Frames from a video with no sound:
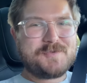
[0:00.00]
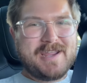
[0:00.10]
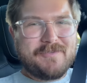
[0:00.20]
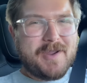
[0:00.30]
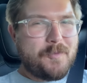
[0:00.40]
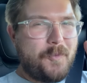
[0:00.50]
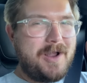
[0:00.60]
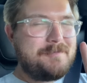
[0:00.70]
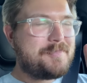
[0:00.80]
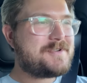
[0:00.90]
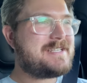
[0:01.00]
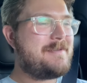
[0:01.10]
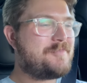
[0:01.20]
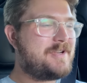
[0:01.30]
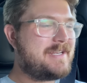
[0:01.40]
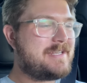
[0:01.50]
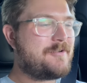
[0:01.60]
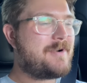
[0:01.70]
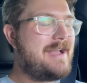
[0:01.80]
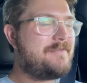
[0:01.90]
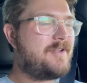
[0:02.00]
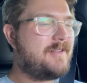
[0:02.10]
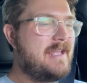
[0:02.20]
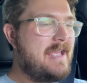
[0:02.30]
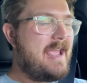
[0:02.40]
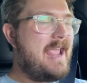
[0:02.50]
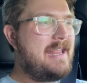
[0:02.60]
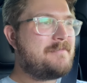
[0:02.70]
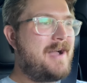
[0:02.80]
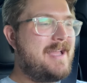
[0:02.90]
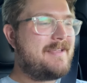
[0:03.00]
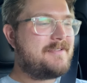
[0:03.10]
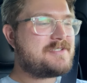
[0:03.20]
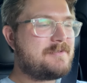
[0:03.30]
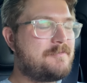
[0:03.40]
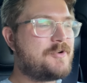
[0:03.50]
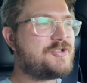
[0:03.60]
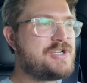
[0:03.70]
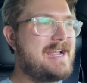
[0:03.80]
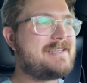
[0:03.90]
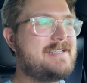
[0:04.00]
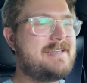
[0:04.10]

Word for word: We have a 1% predicted arrival, 8 miles projected